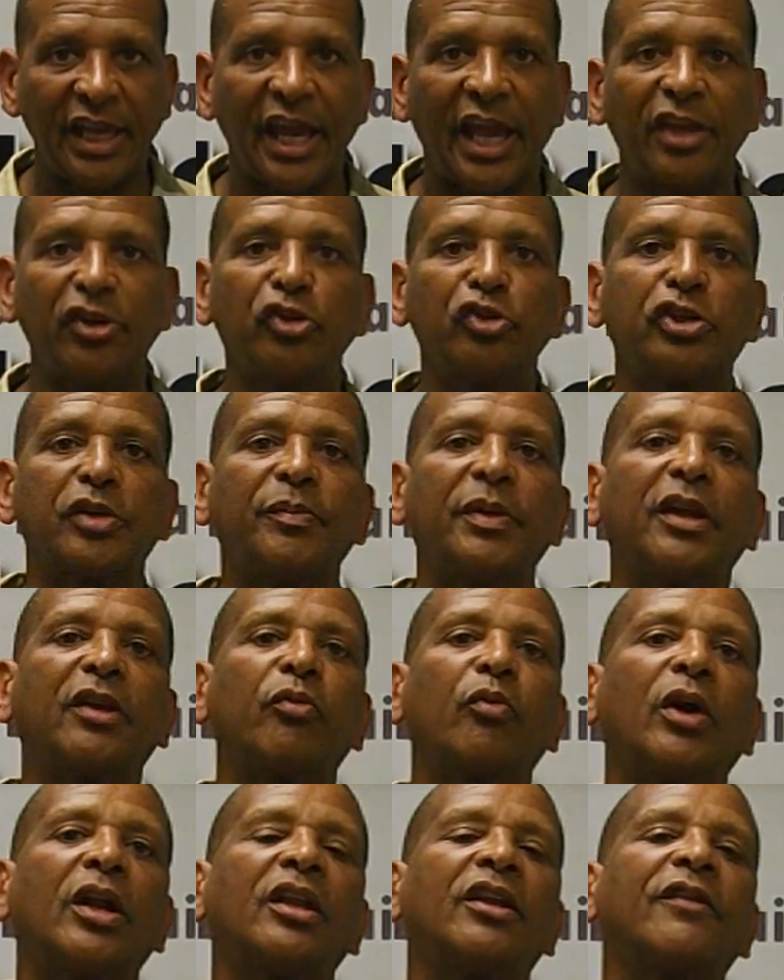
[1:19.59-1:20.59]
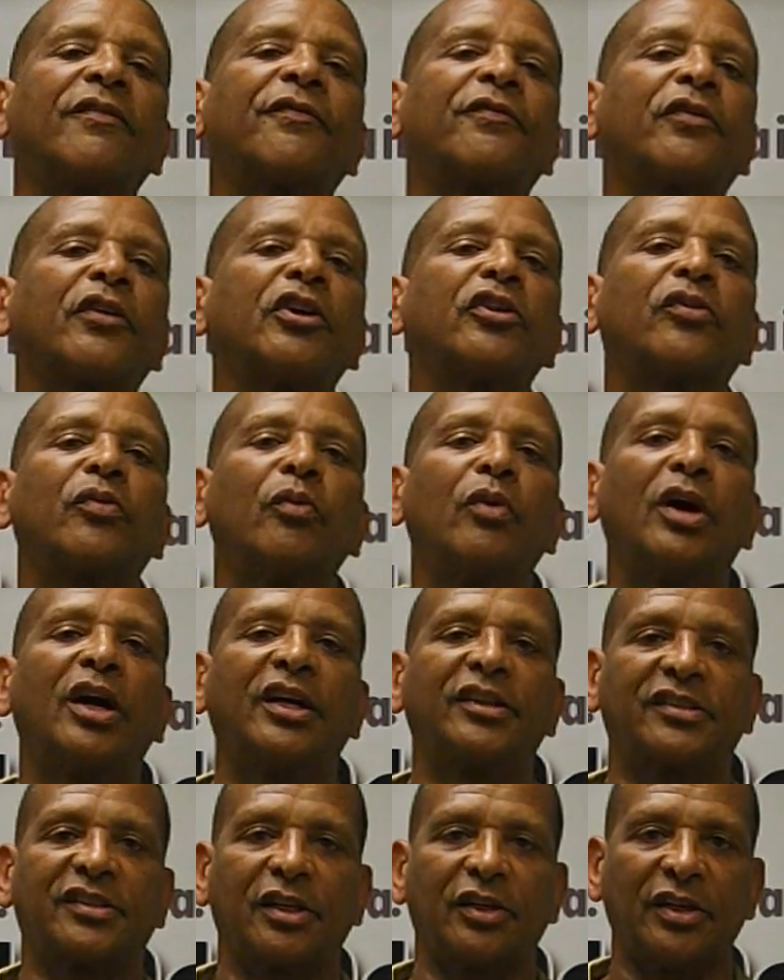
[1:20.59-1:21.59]
And you should be one of the first
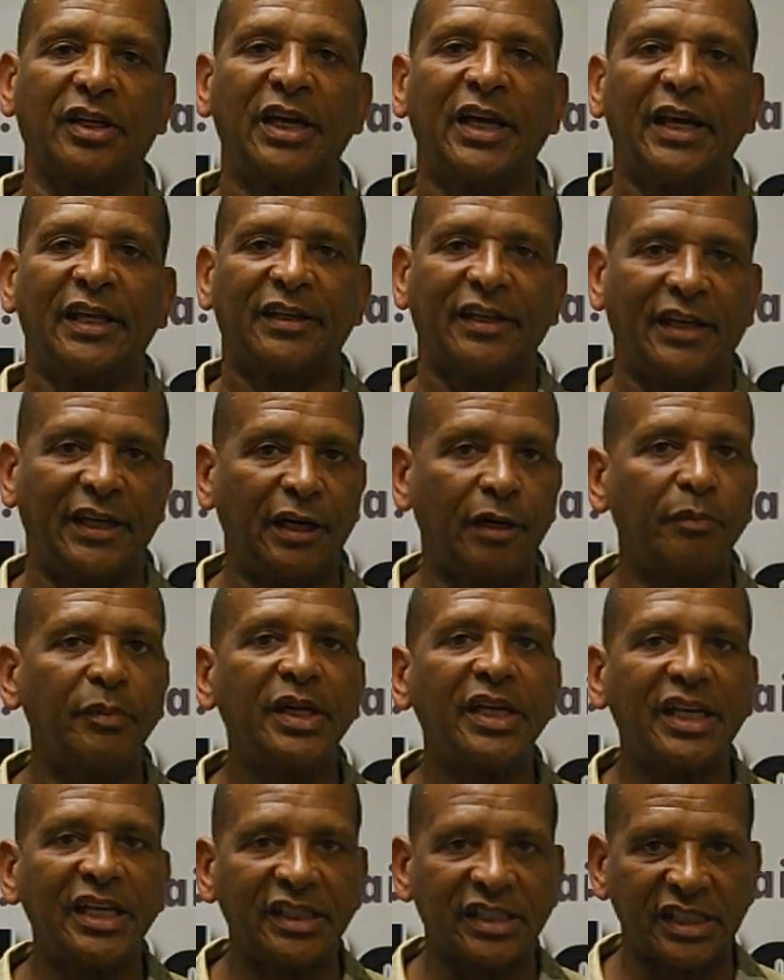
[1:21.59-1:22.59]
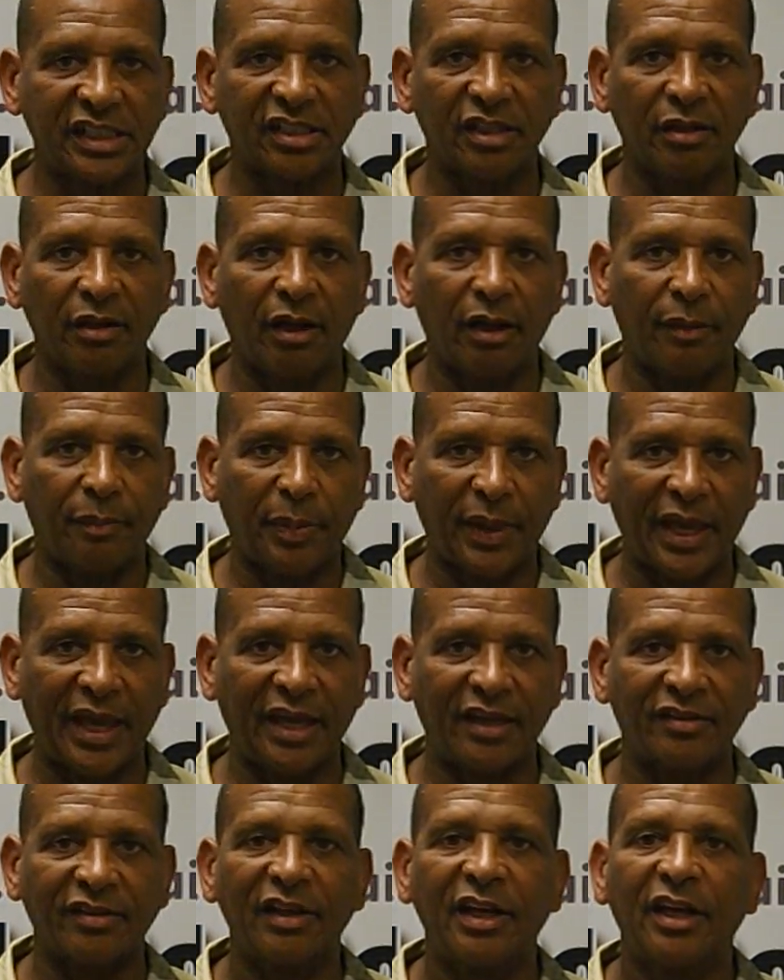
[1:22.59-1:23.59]
ones to help me get this law
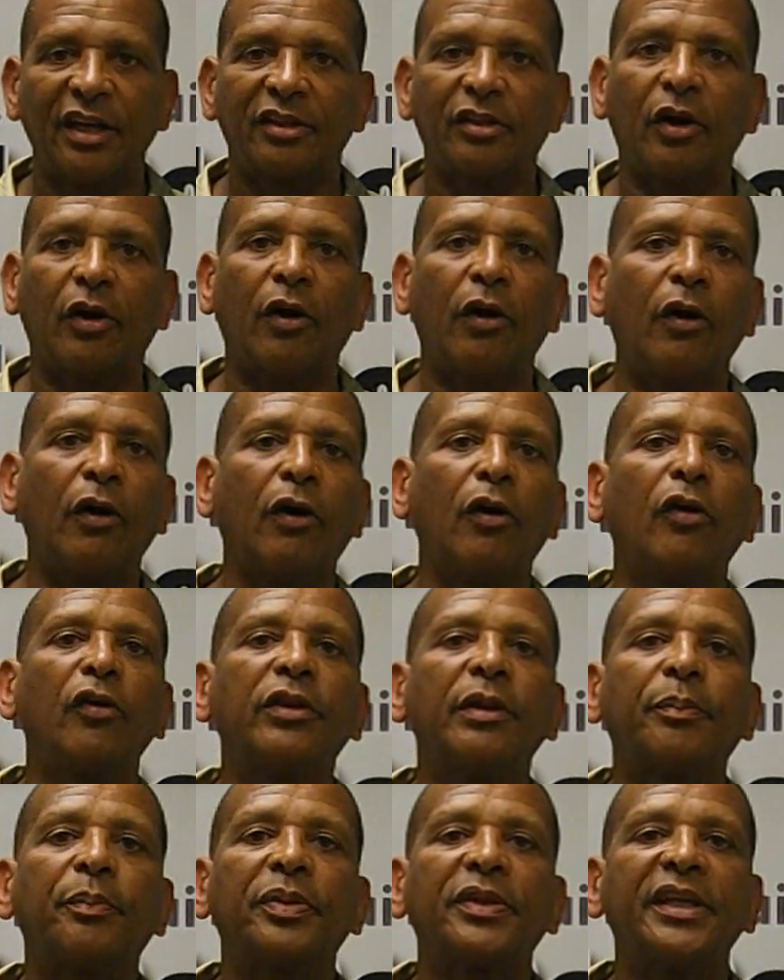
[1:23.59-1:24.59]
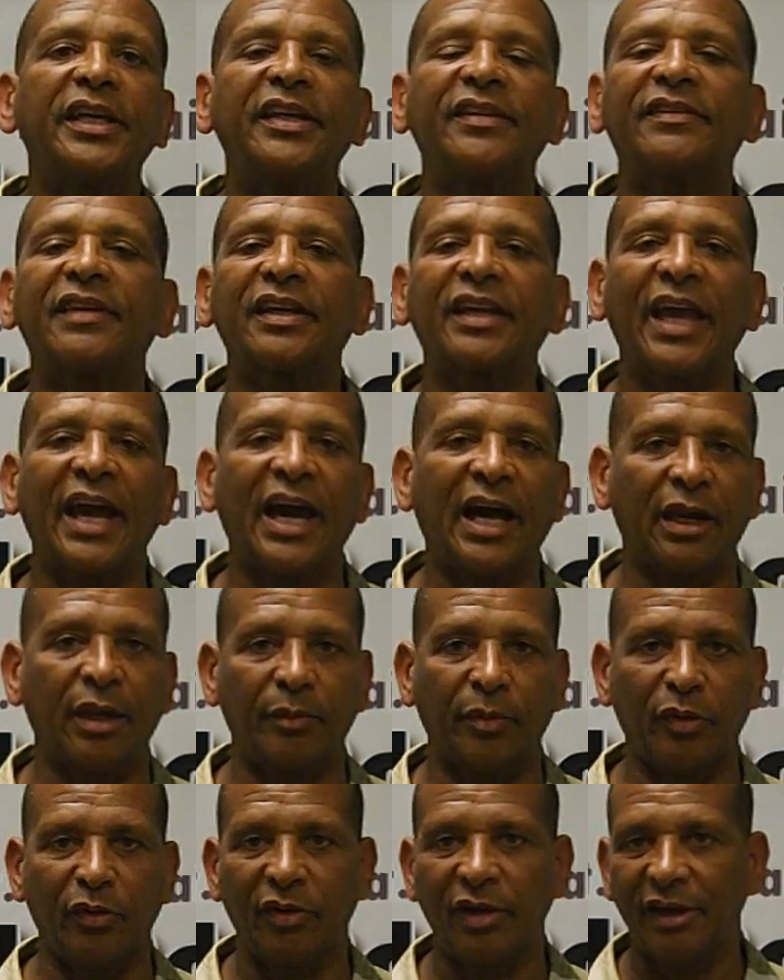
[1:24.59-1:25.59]
passed to hold the police
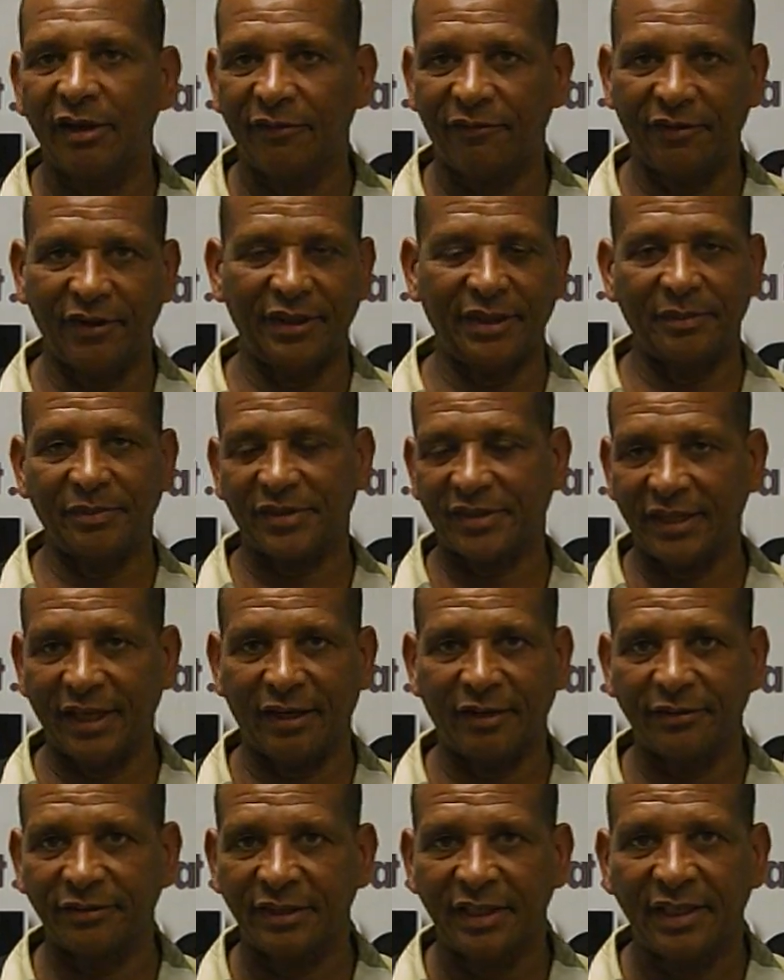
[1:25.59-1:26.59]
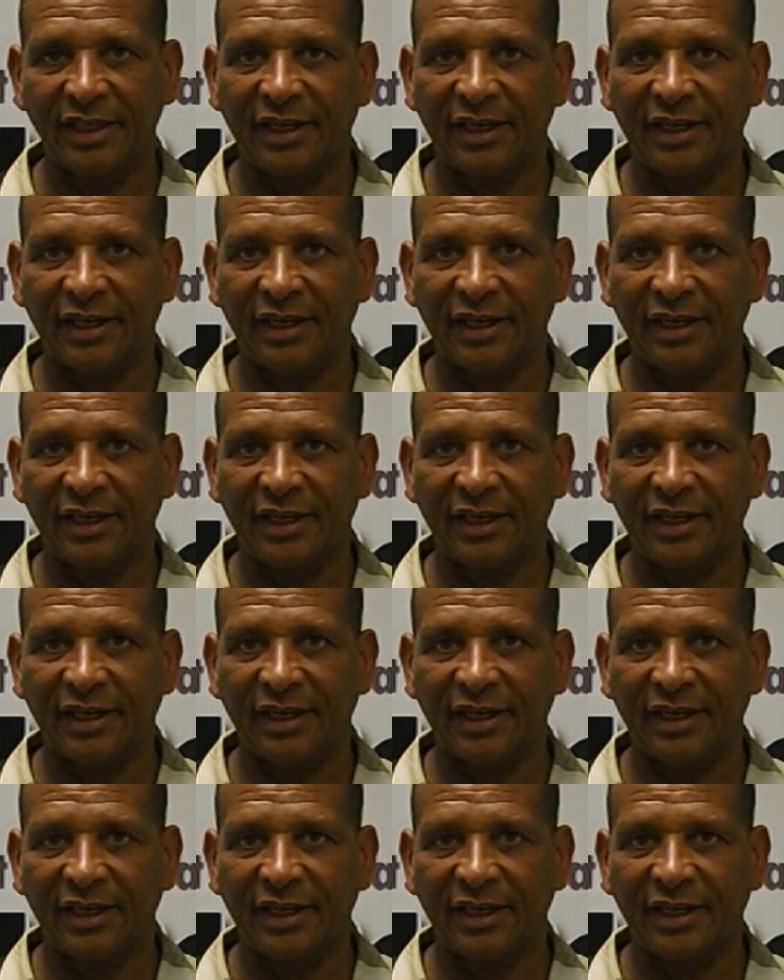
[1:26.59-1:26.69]
accountable for themselves.